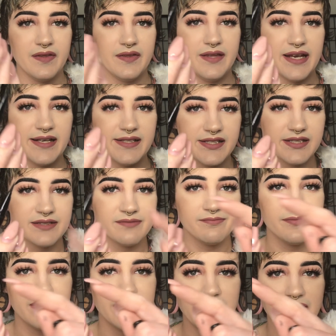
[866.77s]
this
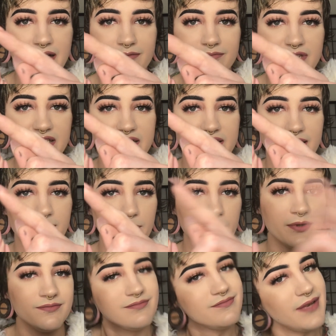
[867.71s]
thing, the tip,
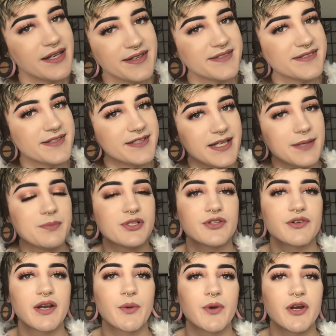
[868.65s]
I guess the tip is
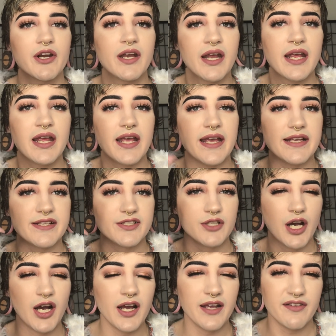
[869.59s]
the right word, is
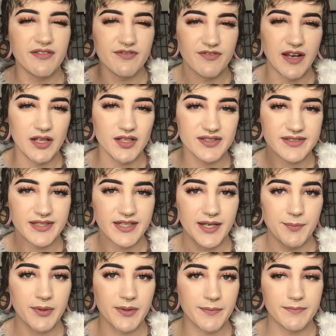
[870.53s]
not a felt
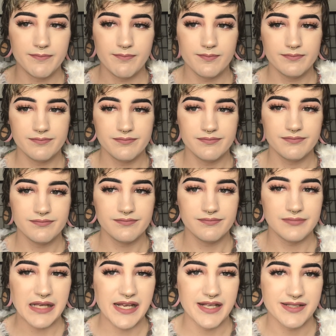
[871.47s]
tip.
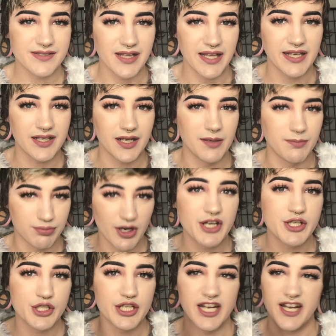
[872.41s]
It's like a
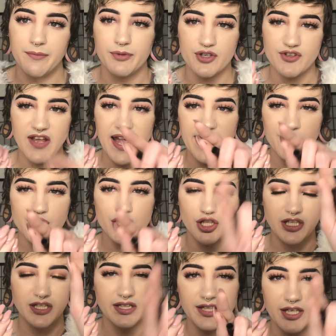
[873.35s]
brush tip. There's
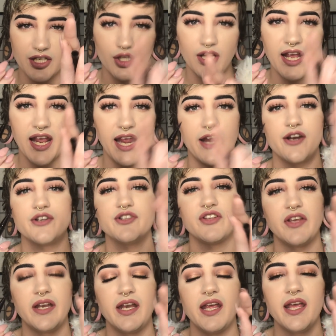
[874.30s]
actually little hairs
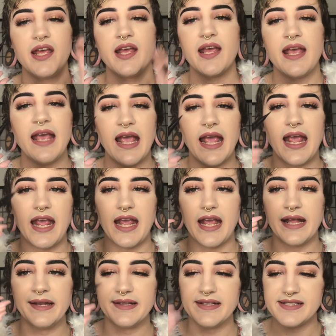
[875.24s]
in it.
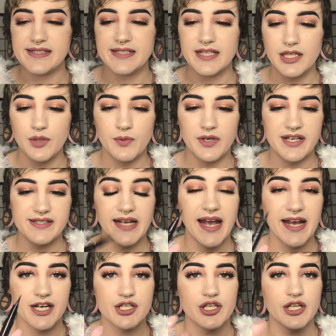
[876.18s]
And this Stila one is
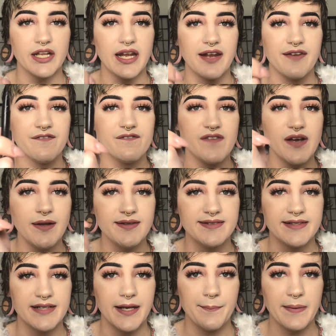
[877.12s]
actually a felt
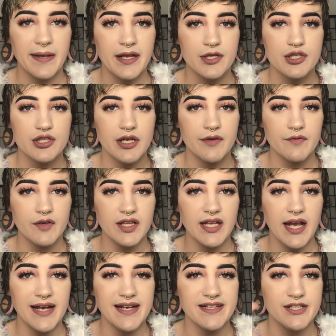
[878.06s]
tip, and
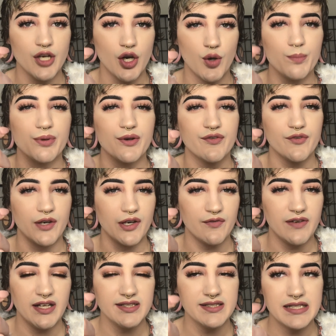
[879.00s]
generally I don't prefer
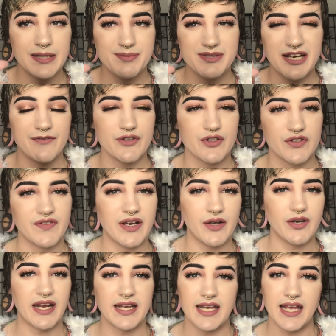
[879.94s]
felt tips. I've just
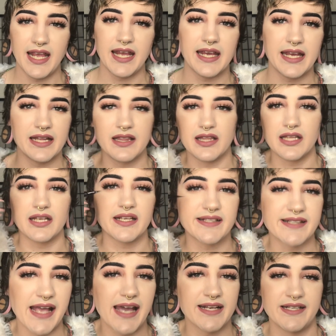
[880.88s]
found I can't get the
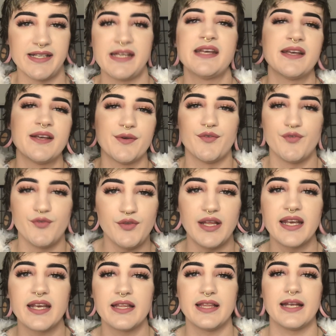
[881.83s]
exact
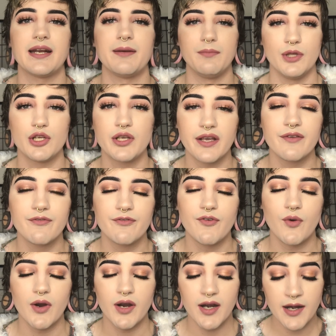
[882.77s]
flick that I'm looking
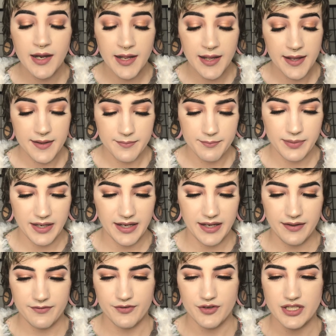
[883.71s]
for,
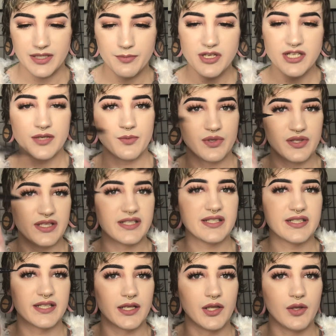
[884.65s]
but for some reason with
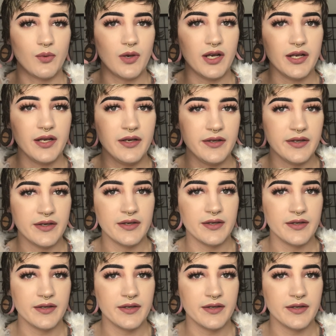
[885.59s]
this Stila one,